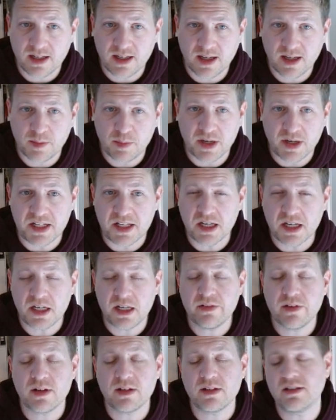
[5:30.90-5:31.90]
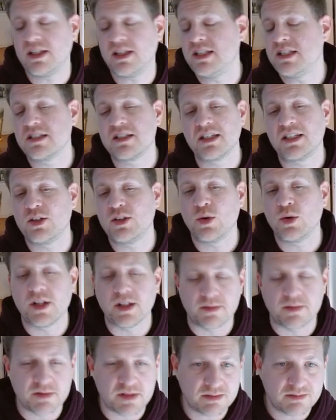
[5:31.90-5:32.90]
But he just ignored it.
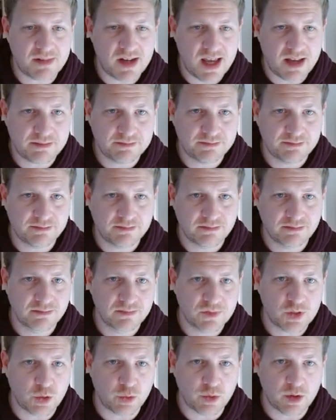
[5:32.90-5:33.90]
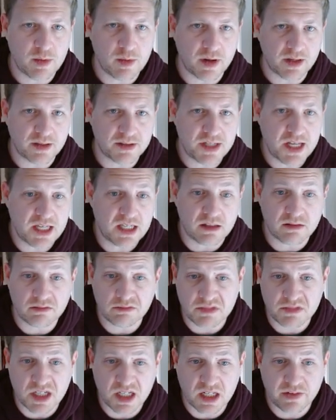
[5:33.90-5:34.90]
He's like, nah, don't worry about it. Take
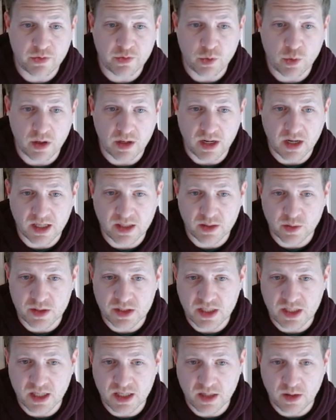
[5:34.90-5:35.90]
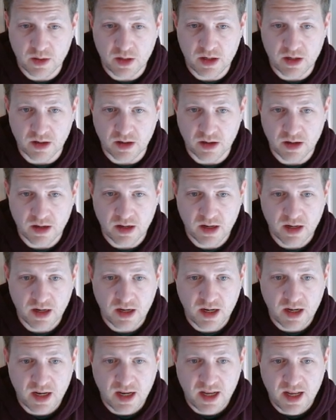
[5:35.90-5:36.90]
it if you want. I'm going to extend out here.
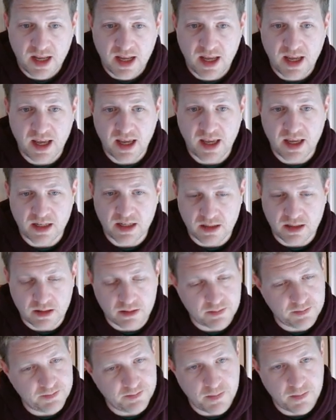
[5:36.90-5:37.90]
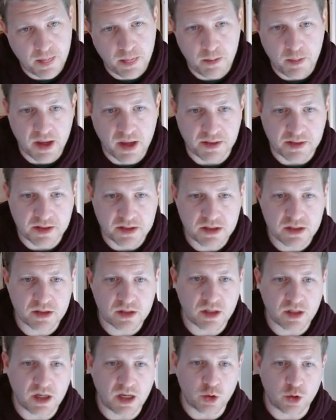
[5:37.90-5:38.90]
And, man, this is
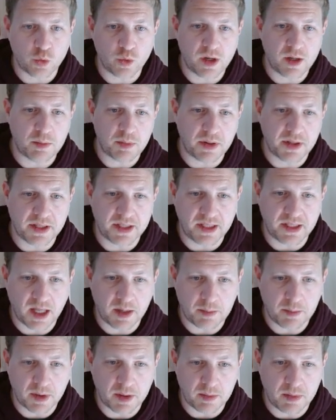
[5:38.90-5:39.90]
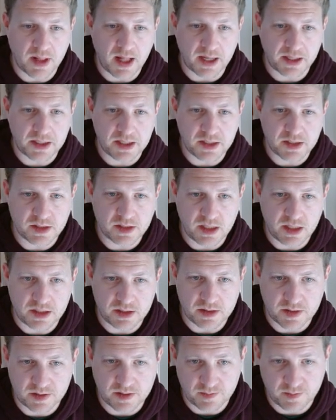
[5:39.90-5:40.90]
a great play again by Black.
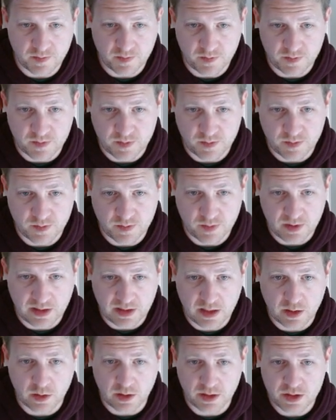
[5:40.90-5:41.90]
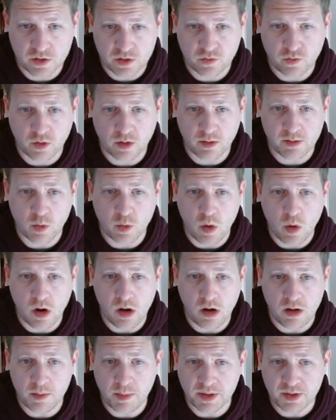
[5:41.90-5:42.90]
He's literally just formed a
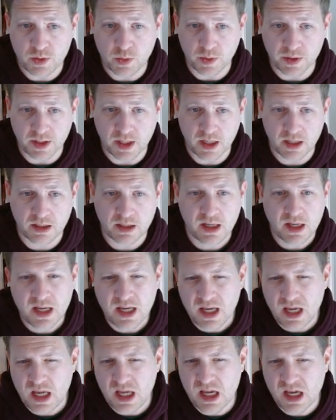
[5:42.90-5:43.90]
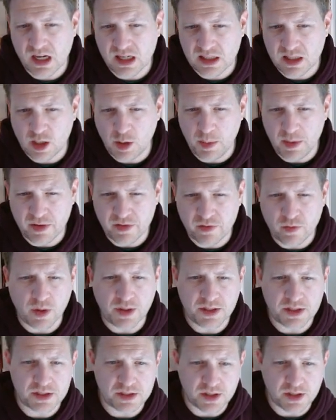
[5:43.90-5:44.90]
wall by doing that. He had a little bit of one
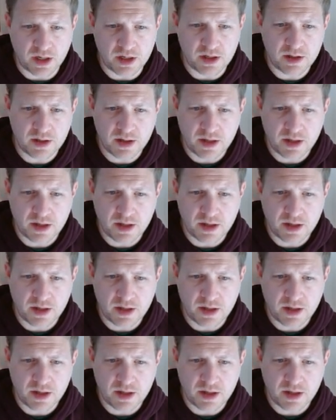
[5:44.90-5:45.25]
to start.